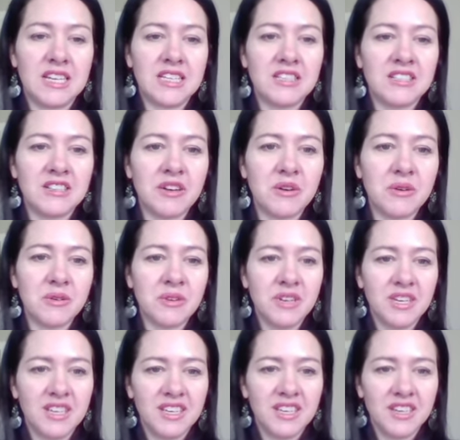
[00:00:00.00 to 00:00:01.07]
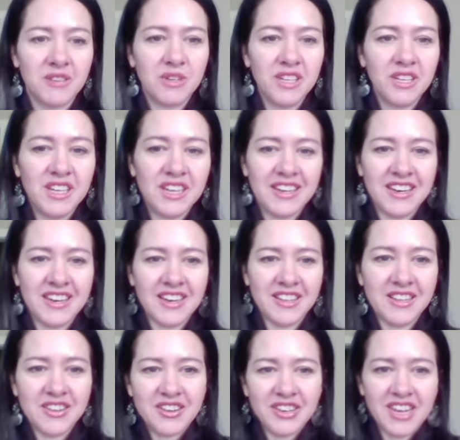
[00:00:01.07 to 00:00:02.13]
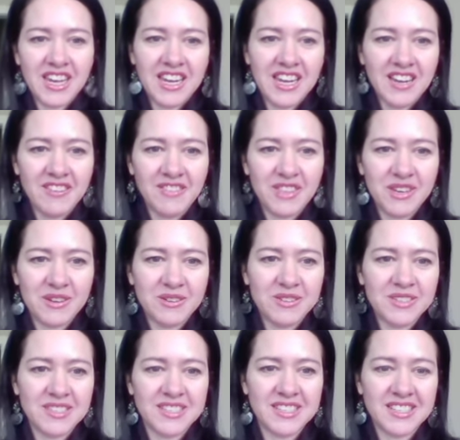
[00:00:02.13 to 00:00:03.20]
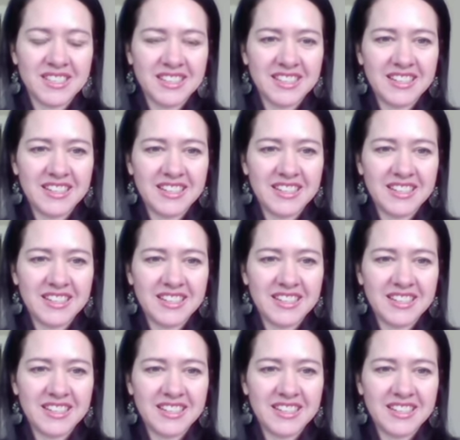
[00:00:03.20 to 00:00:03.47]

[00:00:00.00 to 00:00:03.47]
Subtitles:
And so really along any of those